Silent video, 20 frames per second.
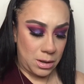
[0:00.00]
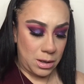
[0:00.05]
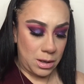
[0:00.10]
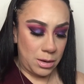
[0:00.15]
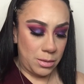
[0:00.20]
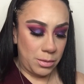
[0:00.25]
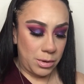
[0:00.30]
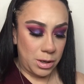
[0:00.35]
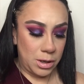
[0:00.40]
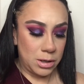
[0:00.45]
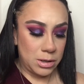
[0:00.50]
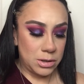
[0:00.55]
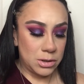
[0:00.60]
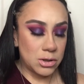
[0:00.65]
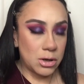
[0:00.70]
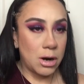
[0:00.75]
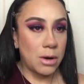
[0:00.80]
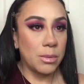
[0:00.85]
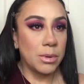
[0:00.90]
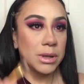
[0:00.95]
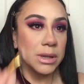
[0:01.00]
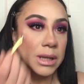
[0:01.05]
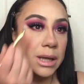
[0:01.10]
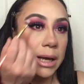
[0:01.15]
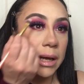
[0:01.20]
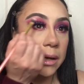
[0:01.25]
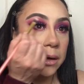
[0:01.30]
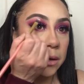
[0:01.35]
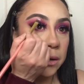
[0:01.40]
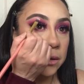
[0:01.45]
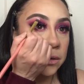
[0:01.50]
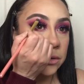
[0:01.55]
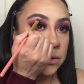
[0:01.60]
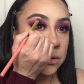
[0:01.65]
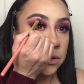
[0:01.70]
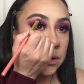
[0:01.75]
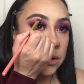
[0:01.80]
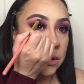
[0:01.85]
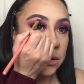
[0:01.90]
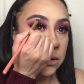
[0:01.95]
And we're going to start with that
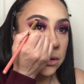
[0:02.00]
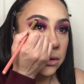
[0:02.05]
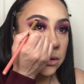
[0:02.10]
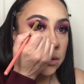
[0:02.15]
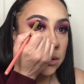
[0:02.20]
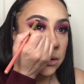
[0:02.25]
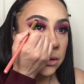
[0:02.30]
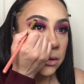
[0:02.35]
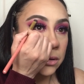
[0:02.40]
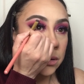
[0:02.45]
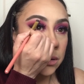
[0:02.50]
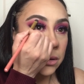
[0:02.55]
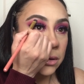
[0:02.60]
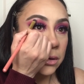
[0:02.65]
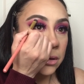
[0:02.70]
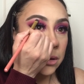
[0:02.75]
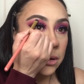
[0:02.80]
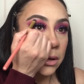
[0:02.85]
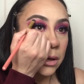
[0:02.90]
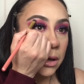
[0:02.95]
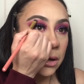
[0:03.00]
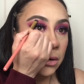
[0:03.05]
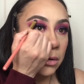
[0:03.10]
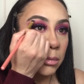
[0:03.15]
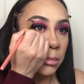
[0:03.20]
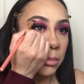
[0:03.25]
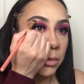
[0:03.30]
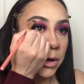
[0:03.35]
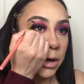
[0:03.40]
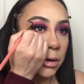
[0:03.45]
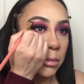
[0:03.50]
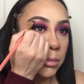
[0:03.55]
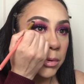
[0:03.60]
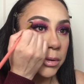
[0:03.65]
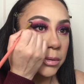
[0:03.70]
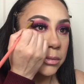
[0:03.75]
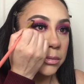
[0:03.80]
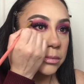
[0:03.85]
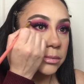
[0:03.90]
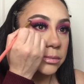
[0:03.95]
underneath our brow
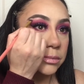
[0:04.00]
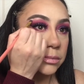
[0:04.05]
bone.